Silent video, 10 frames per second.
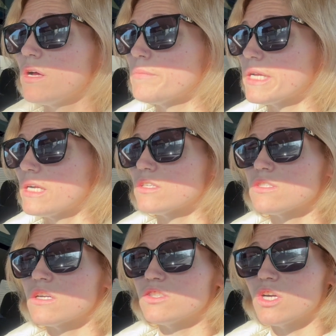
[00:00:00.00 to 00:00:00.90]
My hair is
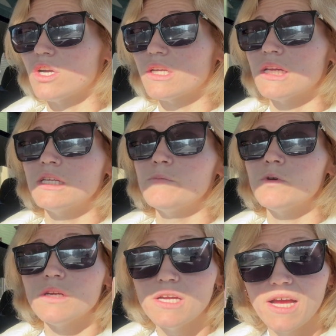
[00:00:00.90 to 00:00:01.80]
not dark
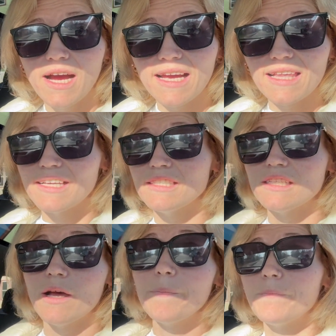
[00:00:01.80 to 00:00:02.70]
anymore. I lightened it up.